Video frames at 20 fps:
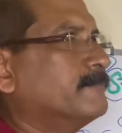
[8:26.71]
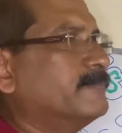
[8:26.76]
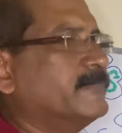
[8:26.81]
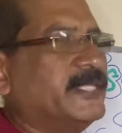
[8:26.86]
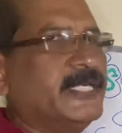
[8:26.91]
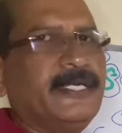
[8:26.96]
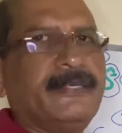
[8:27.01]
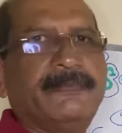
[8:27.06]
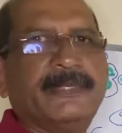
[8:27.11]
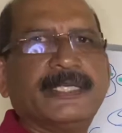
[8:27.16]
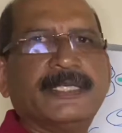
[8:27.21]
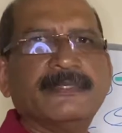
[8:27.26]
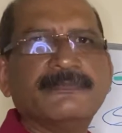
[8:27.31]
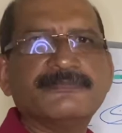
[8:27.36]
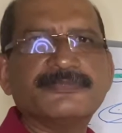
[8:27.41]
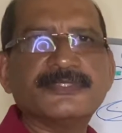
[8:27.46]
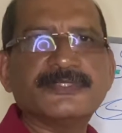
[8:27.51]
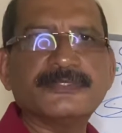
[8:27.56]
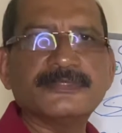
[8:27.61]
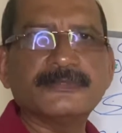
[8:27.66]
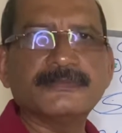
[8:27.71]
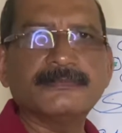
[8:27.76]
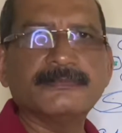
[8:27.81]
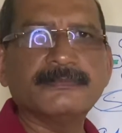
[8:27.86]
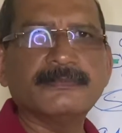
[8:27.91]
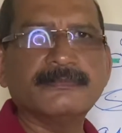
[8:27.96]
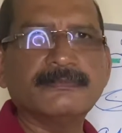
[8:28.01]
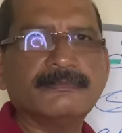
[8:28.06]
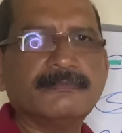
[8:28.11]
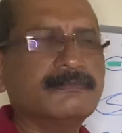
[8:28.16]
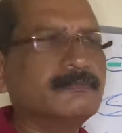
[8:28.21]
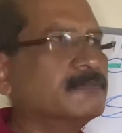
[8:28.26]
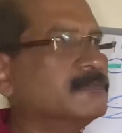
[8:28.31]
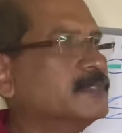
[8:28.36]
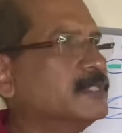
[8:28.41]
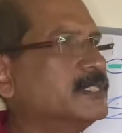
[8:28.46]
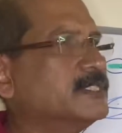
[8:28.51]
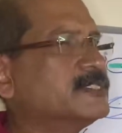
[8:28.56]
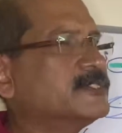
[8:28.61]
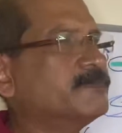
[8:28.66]
there becomes
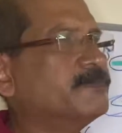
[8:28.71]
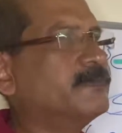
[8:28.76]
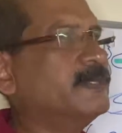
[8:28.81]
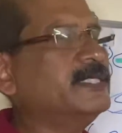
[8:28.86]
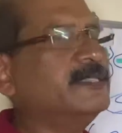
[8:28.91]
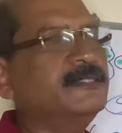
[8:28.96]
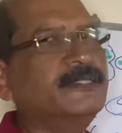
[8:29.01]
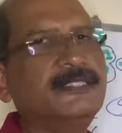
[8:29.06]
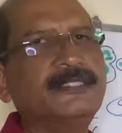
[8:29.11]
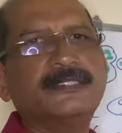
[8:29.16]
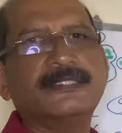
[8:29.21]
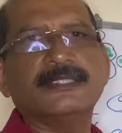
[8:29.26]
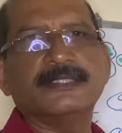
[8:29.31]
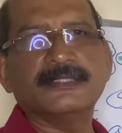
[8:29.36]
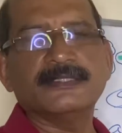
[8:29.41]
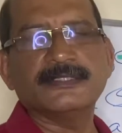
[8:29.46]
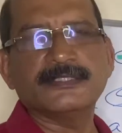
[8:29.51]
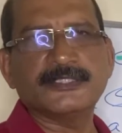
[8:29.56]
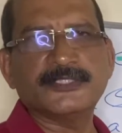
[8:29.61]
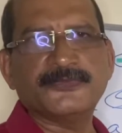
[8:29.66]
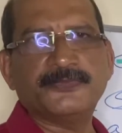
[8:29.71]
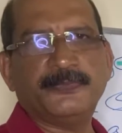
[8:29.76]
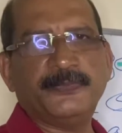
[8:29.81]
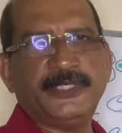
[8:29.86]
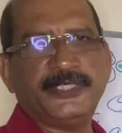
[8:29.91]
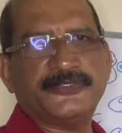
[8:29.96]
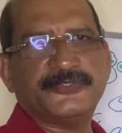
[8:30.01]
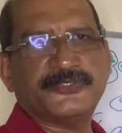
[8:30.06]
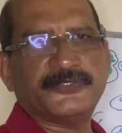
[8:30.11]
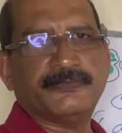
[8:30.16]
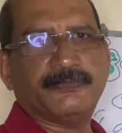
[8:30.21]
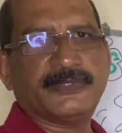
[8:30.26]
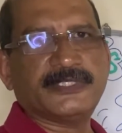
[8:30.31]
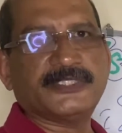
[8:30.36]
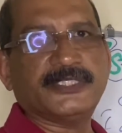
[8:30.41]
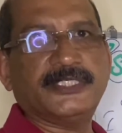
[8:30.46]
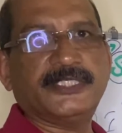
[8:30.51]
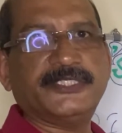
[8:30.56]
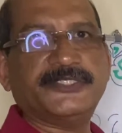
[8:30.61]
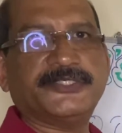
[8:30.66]
a splendid speech
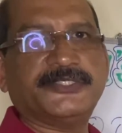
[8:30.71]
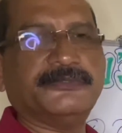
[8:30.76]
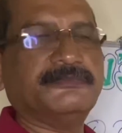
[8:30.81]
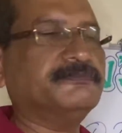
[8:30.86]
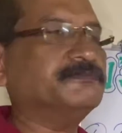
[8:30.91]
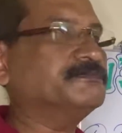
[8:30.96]
presentation